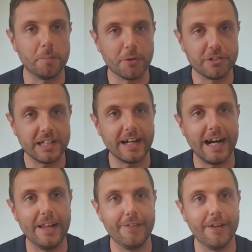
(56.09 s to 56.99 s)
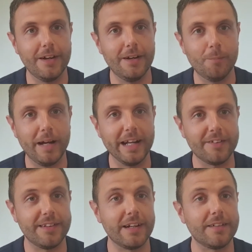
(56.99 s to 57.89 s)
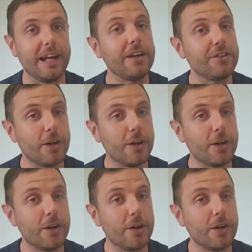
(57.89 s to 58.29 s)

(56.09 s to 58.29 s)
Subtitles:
of budget line that makes the execs